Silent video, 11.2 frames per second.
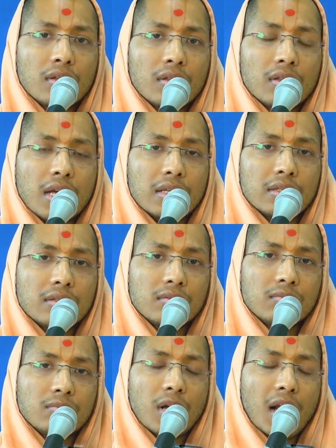
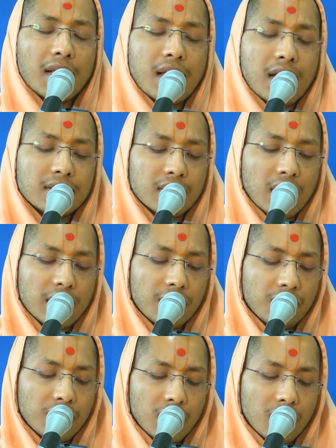Then Maharaj asked the
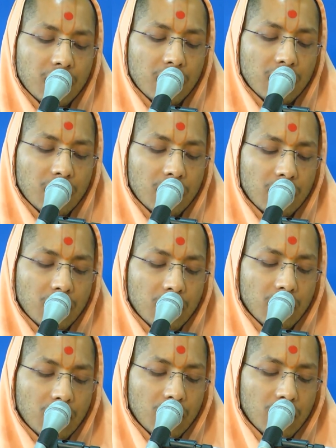devotee,
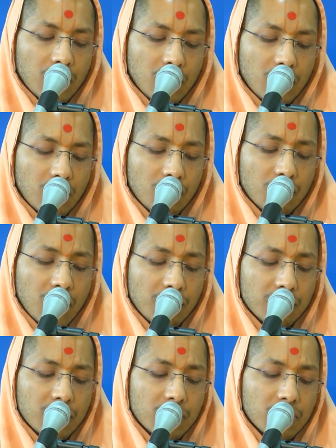"Who
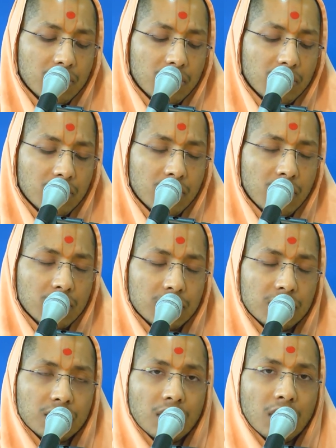gave this?
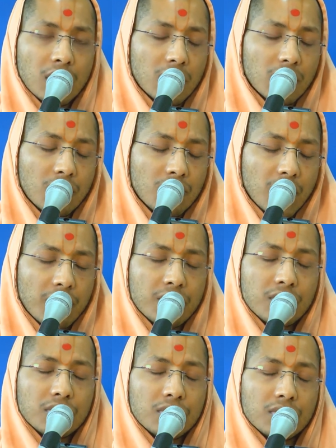Uh, who gave
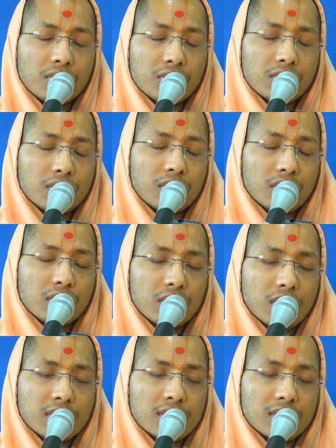you to, to
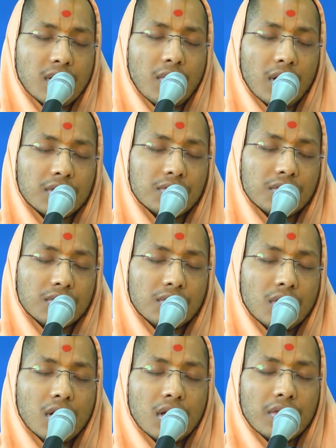this seva to you?"
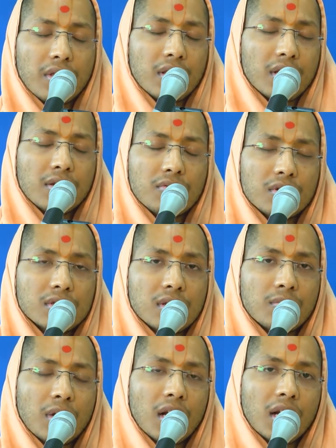Then the devotee said,
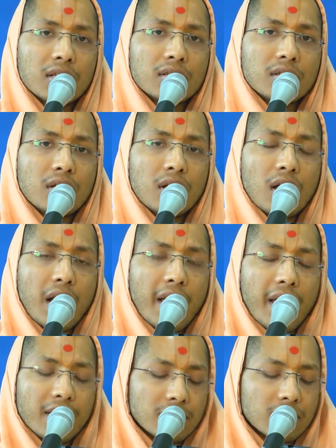"Maharaj, I
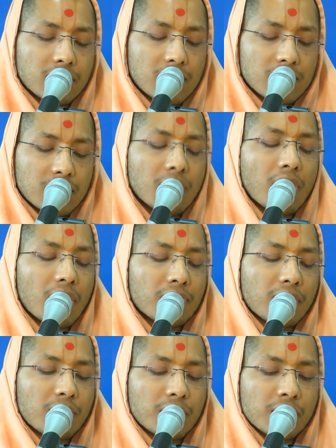asked the Seva
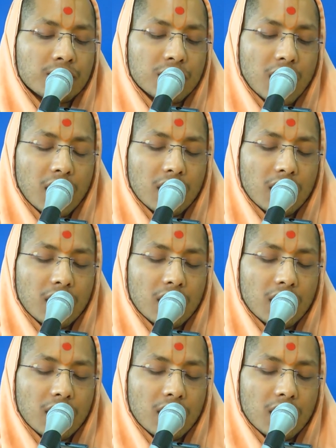from Brahmachari.